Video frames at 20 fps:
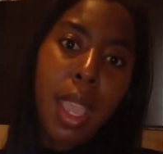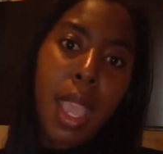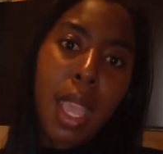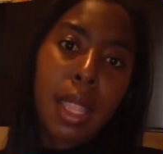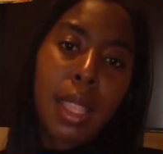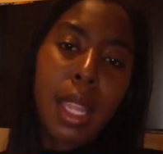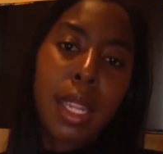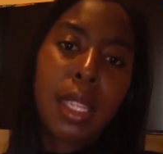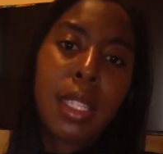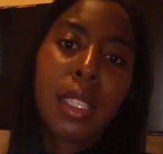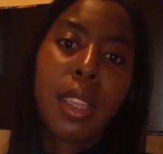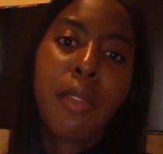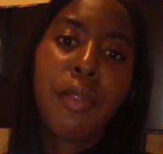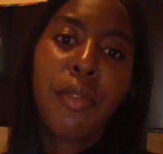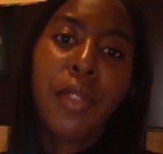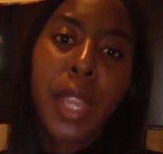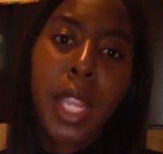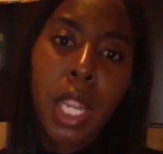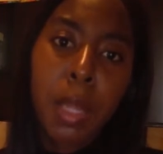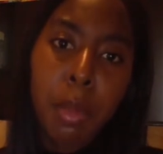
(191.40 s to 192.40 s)
that is
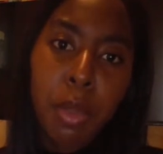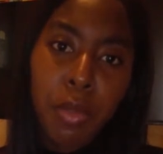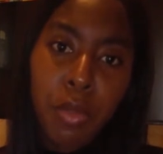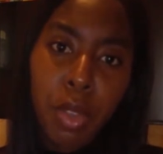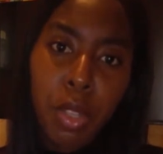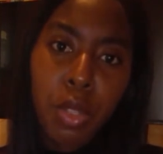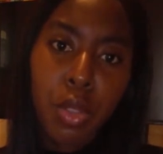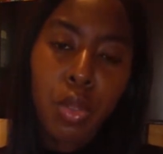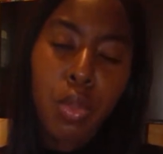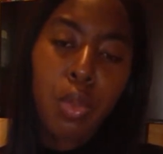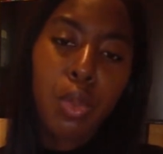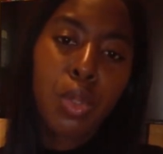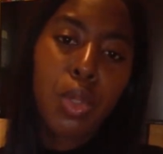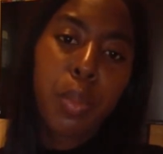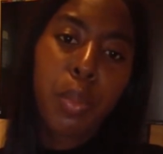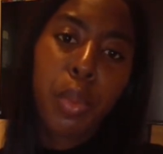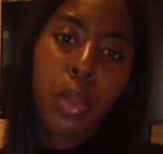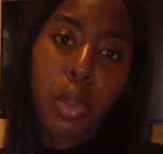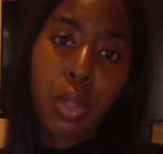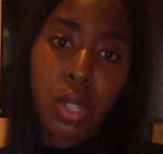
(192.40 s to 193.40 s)
available for you to
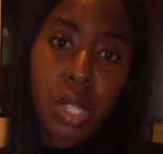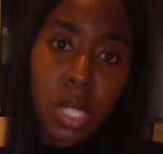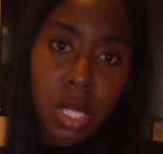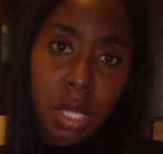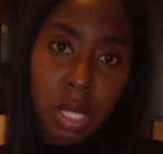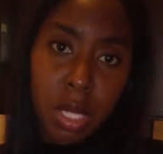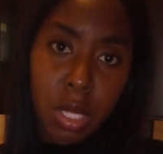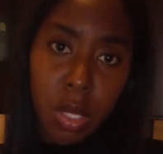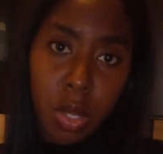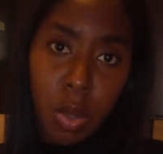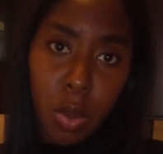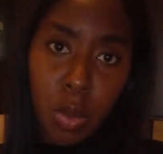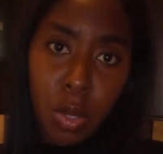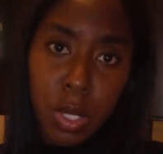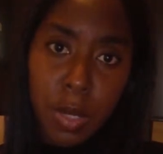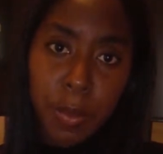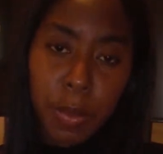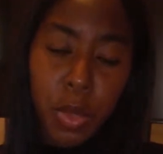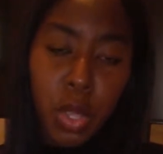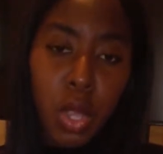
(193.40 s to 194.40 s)
purchase this house.
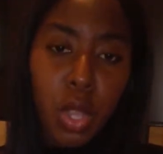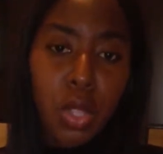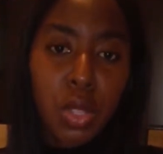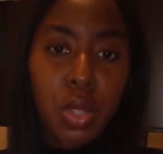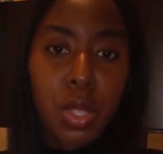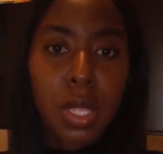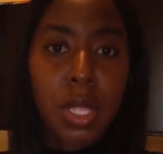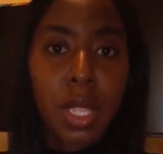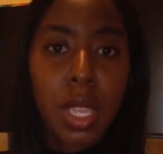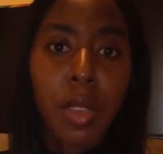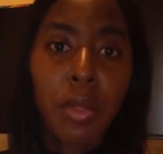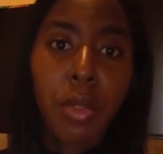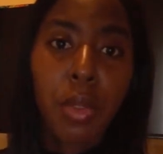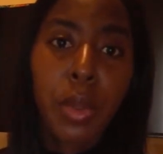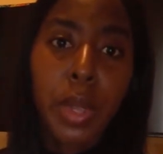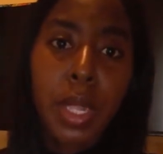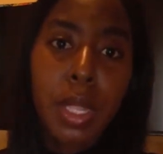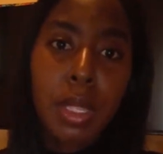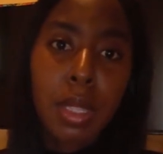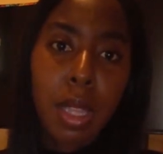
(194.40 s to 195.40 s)
So say for
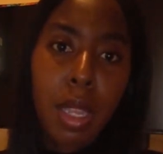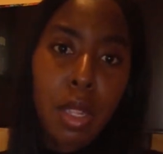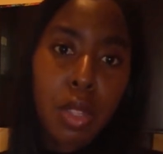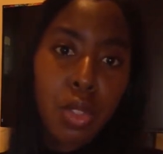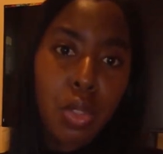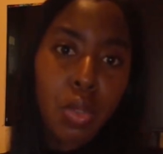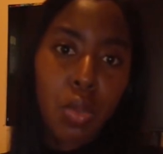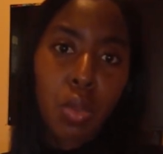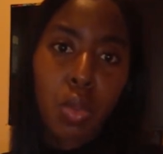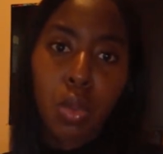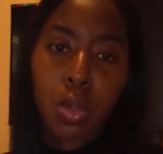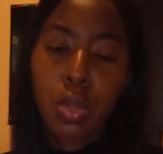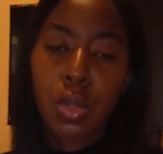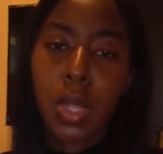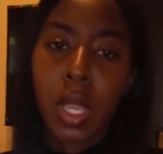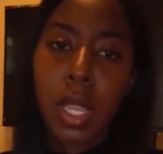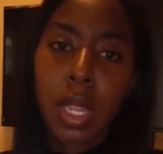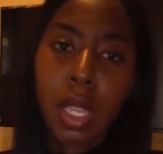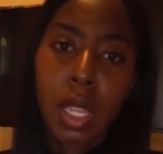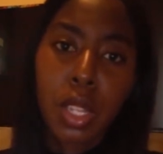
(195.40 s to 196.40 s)
instance you go to
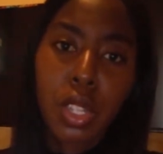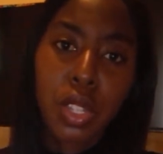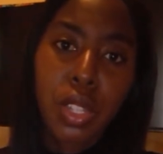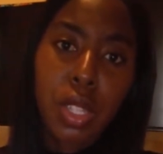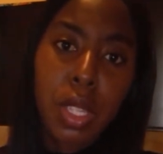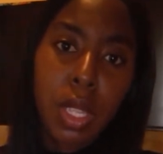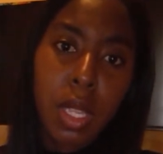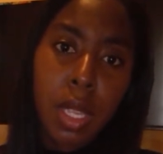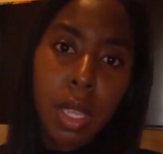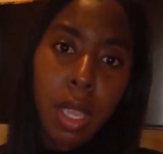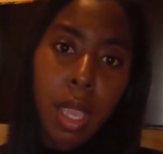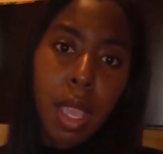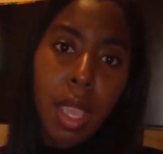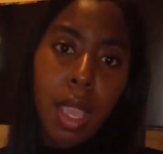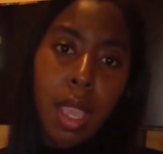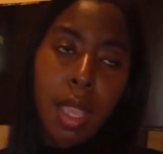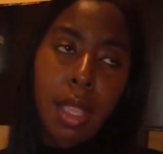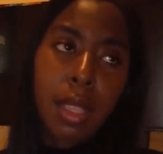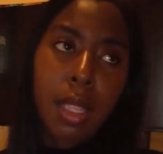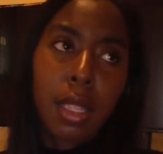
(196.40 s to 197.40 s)
NHT,
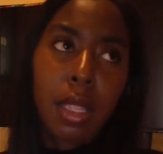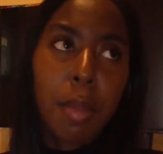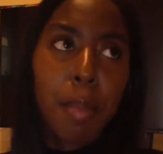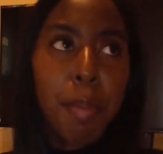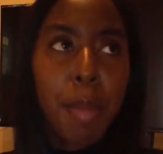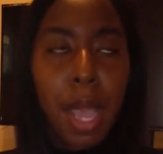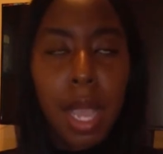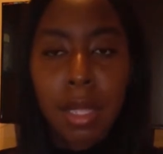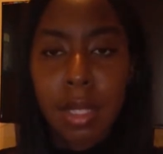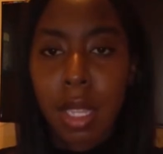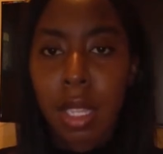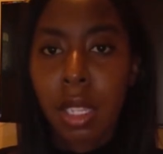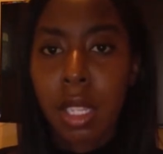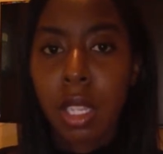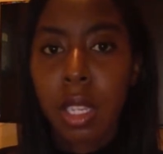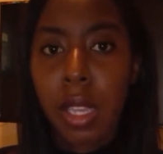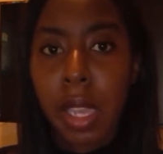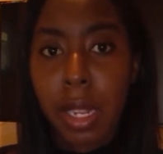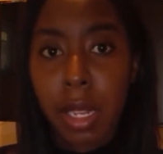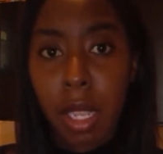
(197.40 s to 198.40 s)
I think the max that you
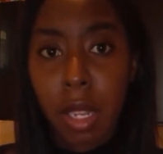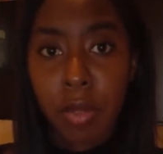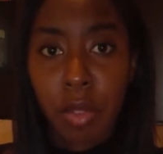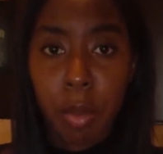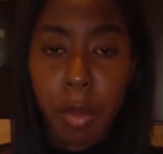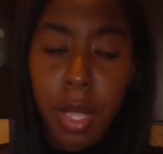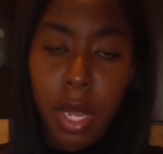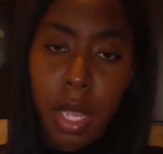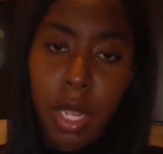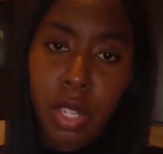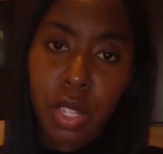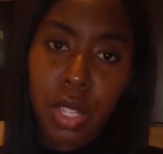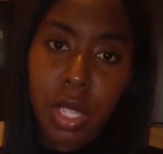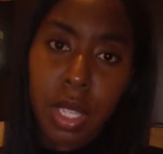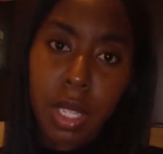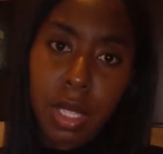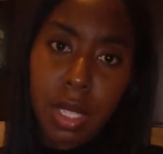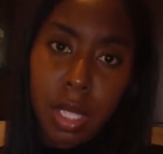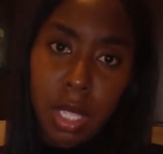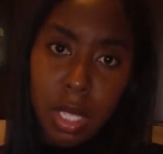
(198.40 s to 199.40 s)
can get from NHT
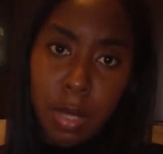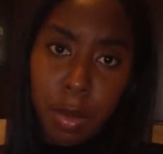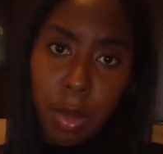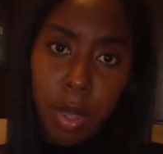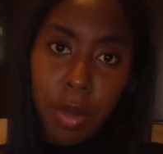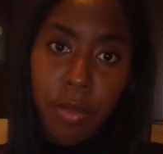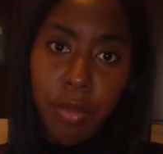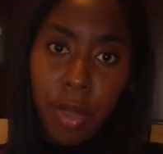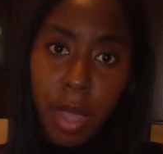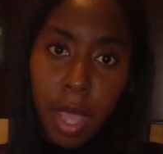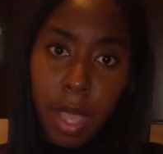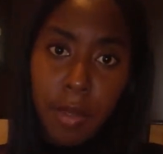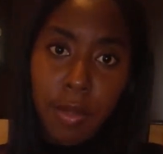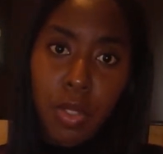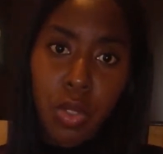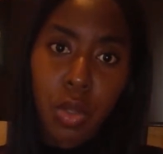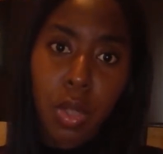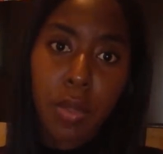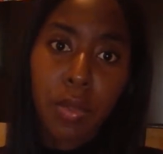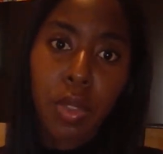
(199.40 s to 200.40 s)
is 6.5.
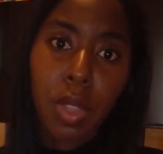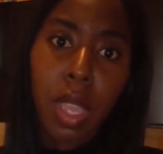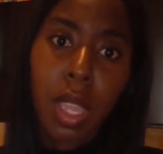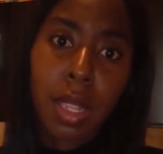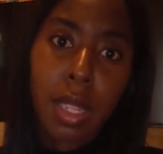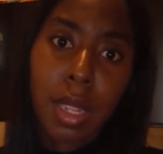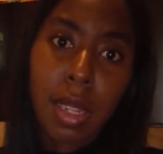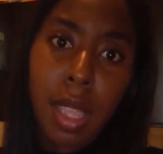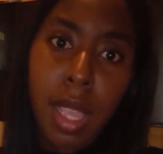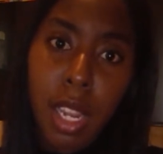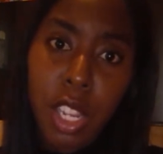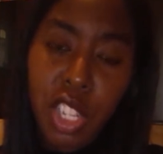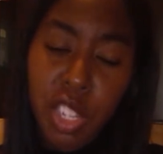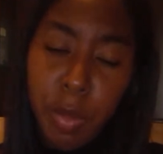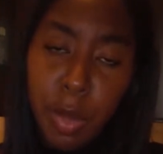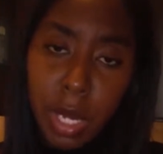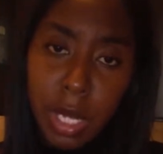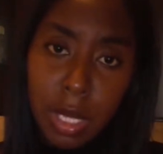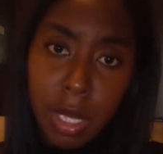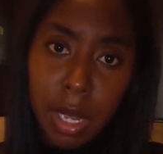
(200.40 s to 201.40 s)
So if you get an
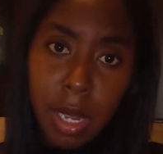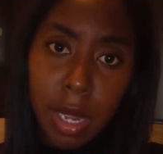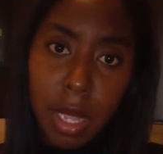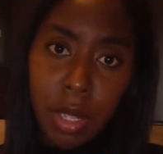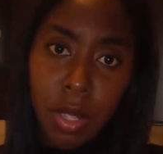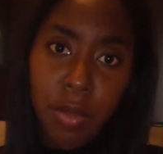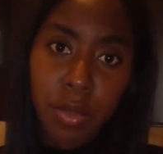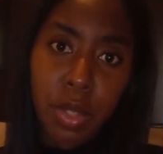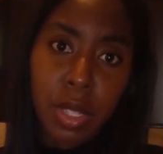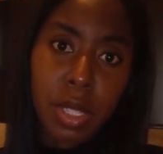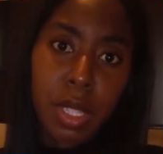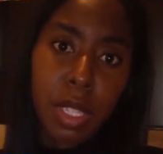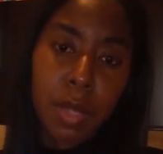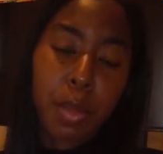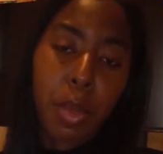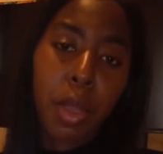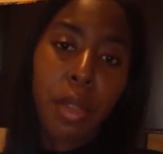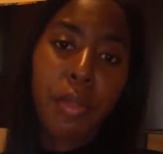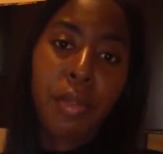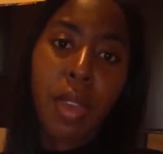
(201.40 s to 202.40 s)
eligibility letter for
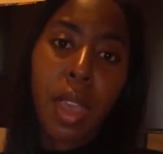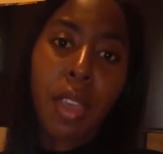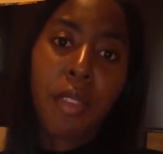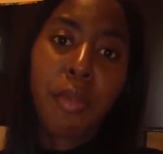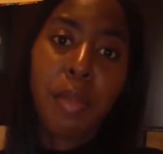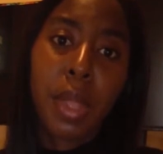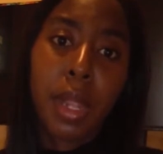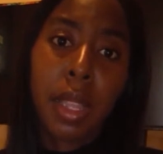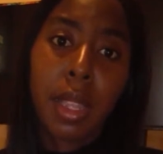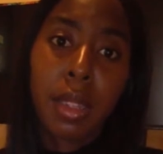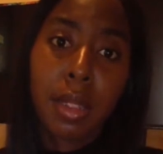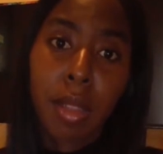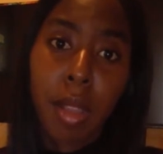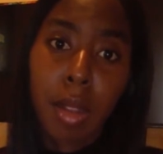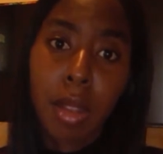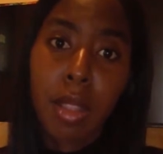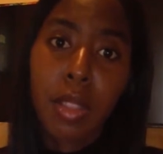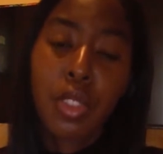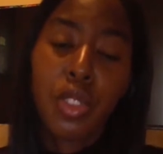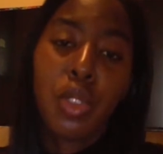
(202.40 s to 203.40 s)
$6.5 million,
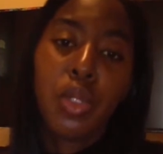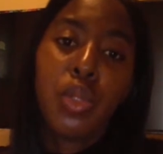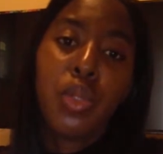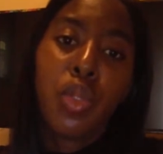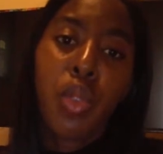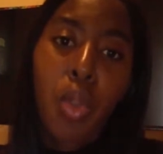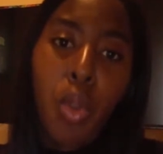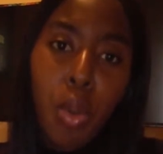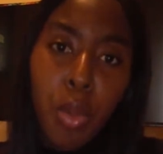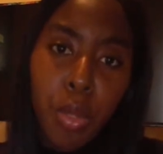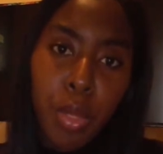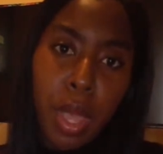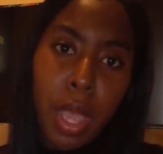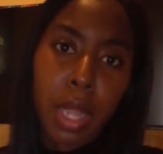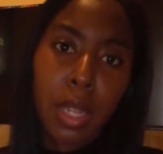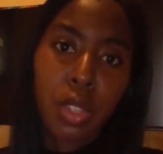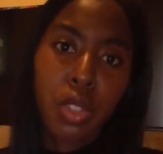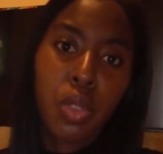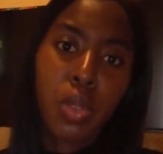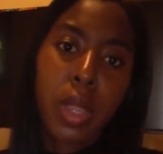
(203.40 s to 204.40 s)
you know that
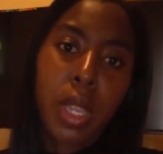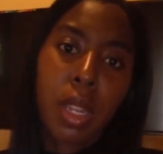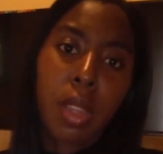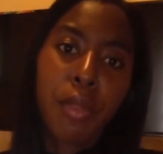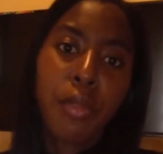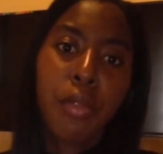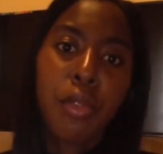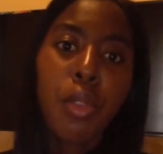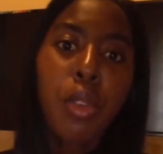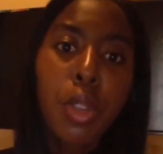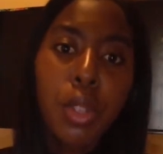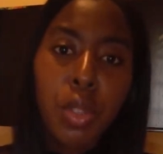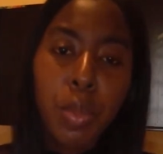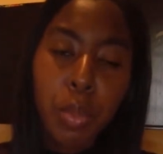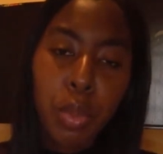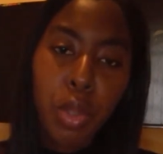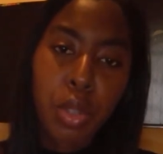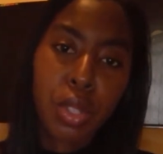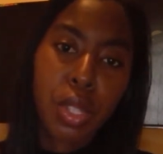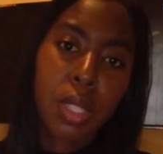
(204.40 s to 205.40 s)
you can afford to
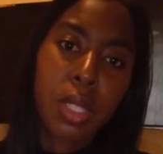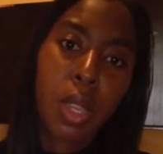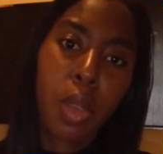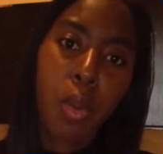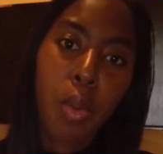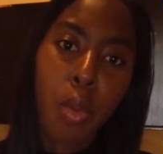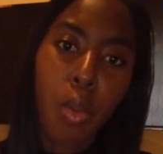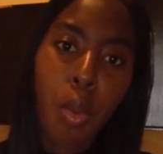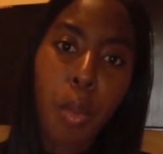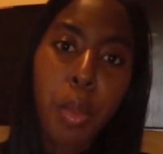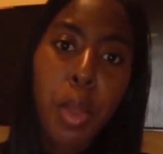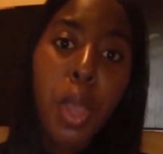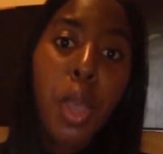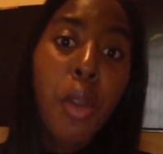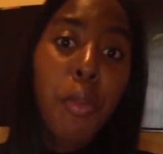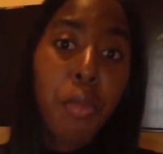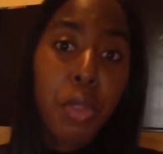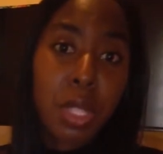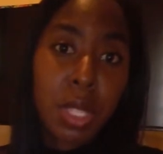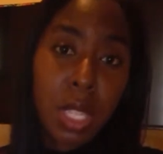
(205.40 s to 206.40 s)
purchase a home
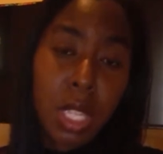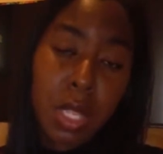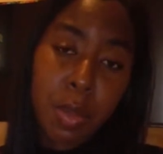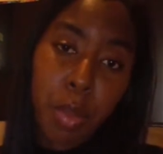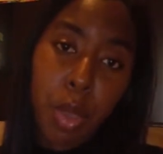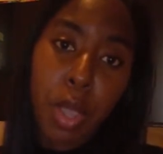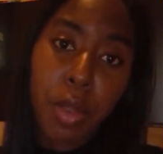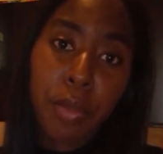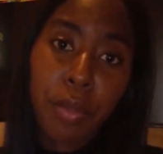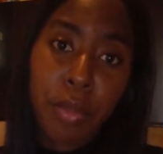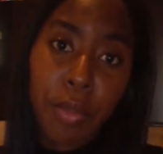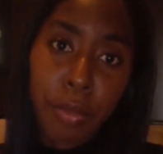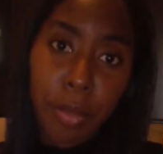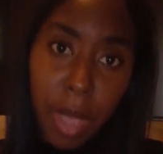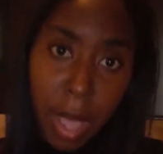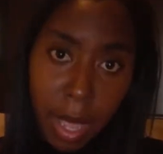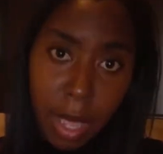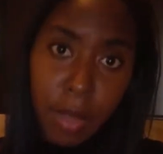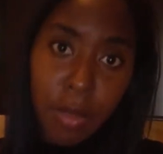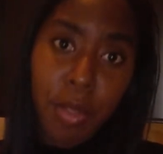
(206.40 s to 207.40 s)
for
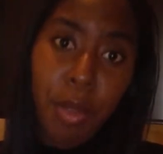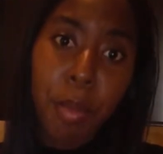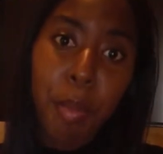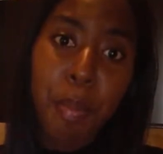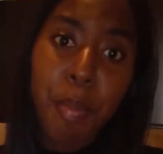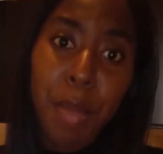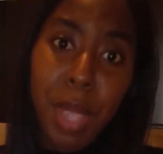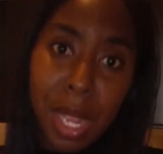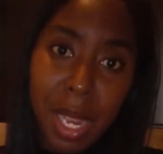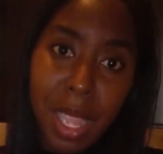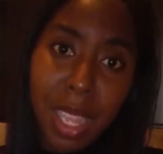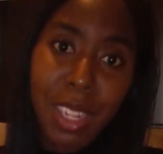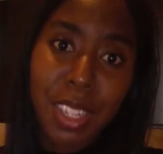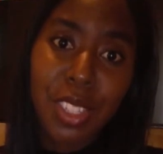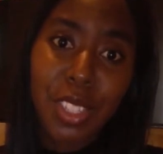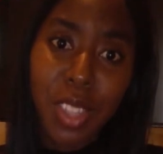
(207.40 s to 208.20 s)
$6.5 million.